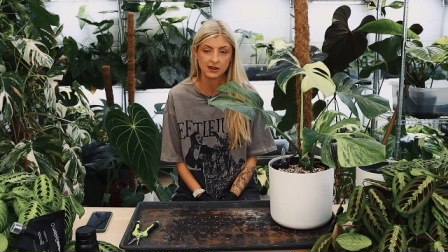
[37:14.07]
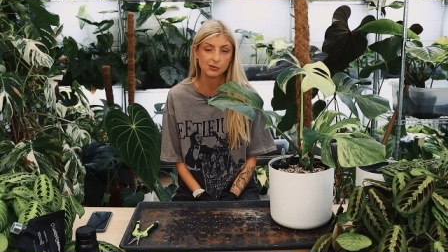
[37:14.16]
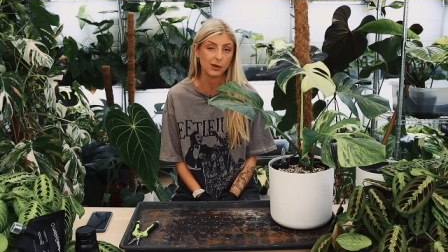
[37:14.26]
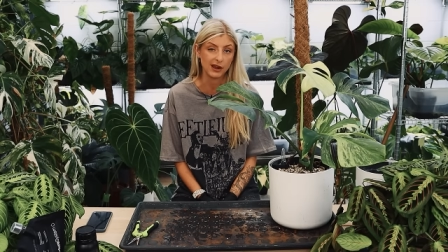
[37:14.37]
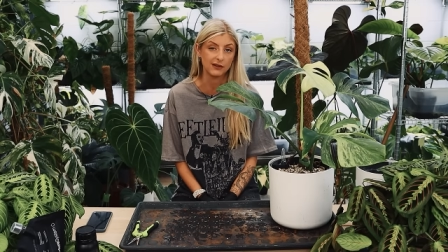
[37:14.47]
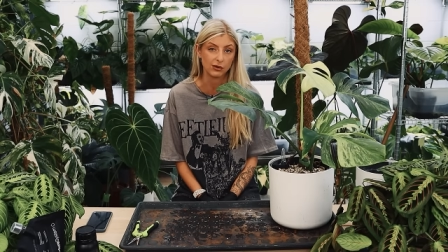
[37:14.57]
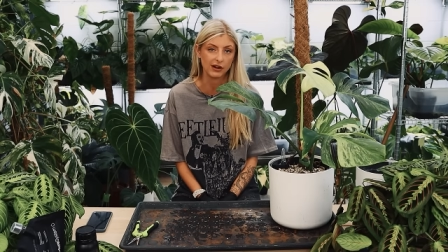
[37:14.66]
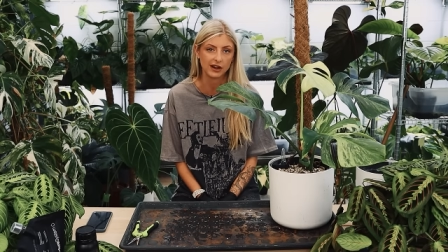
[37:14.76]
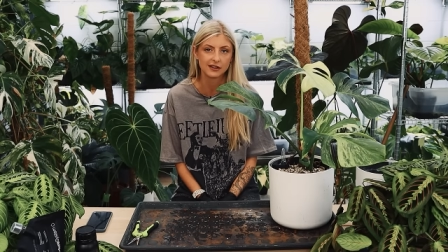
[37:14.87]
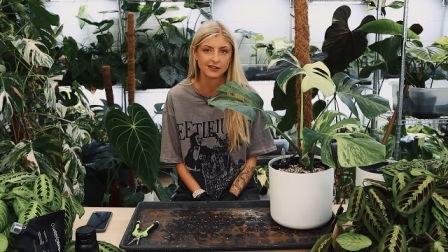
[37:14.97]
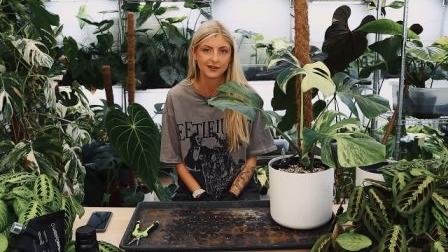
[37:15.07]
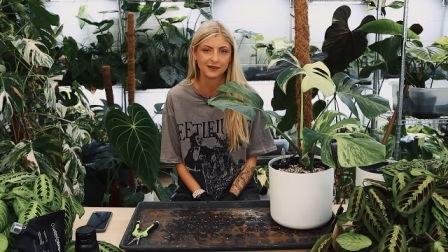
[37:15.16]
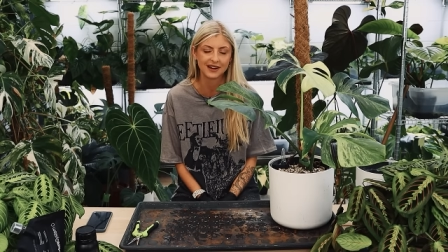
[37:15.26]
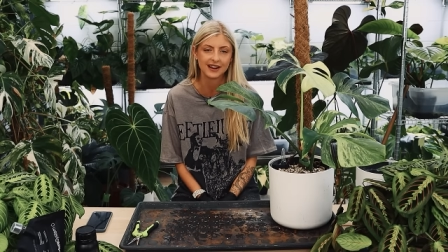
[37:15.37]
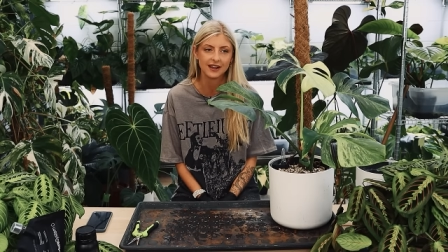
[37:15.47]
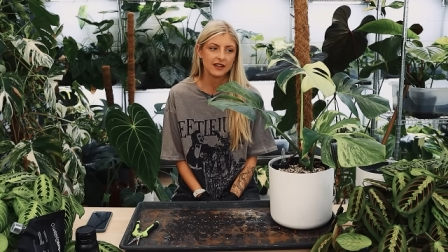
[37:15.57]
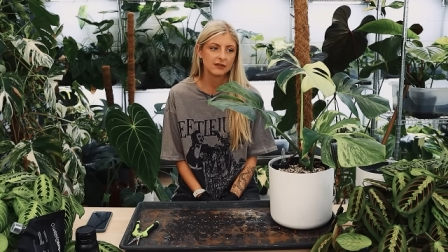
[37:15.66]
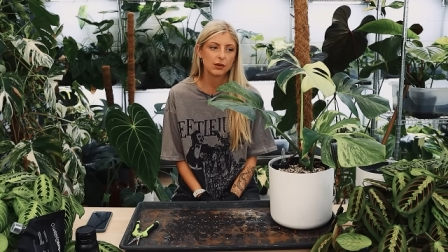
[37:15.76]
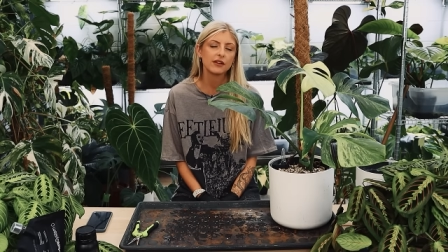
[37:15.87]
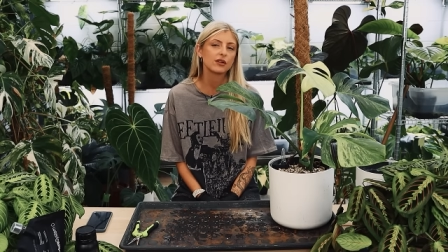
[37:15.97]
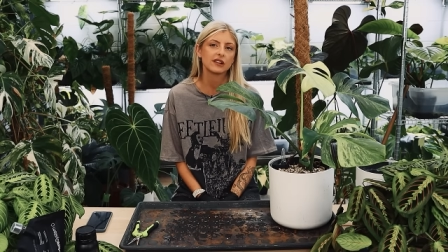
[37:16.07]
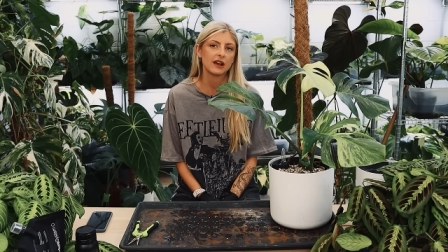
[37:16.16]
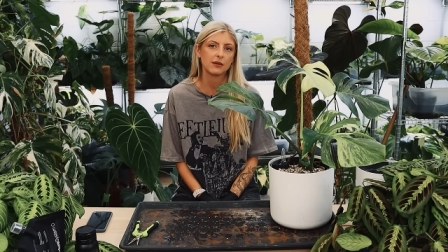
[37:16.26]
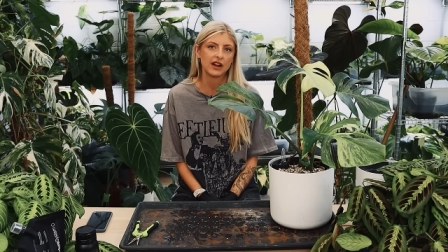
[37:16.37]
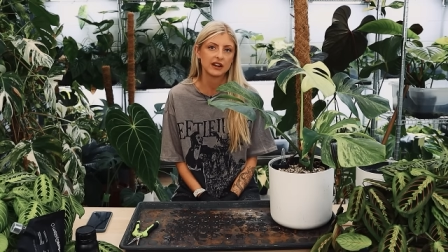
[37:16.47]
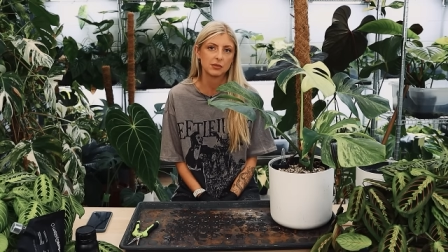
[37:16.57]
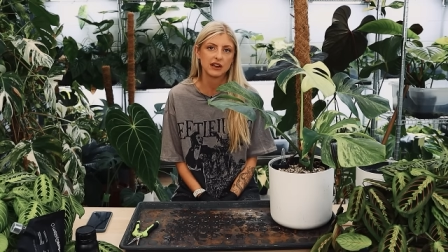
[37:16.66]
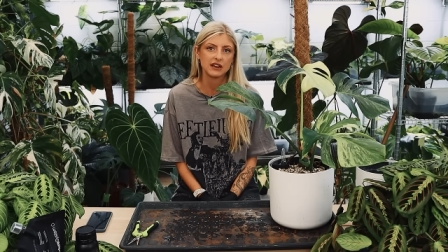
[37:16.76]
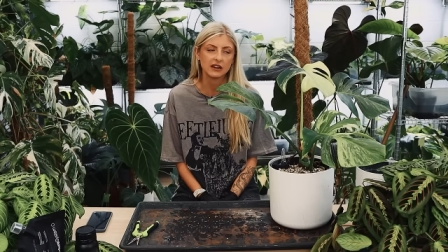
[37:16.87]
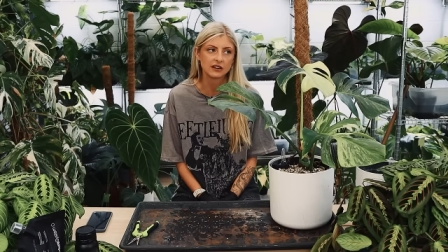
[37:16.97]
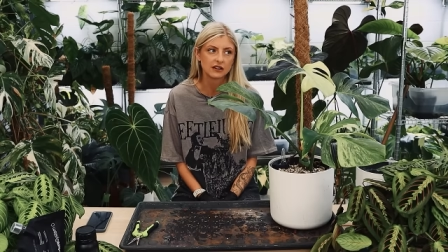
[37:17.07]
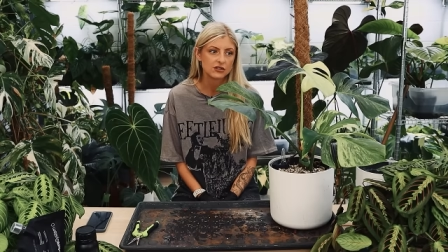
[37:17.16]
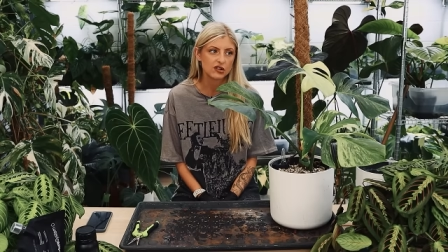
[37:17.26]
you probably have already. Do you know what I mean? That's probably the only time I've had an opinion,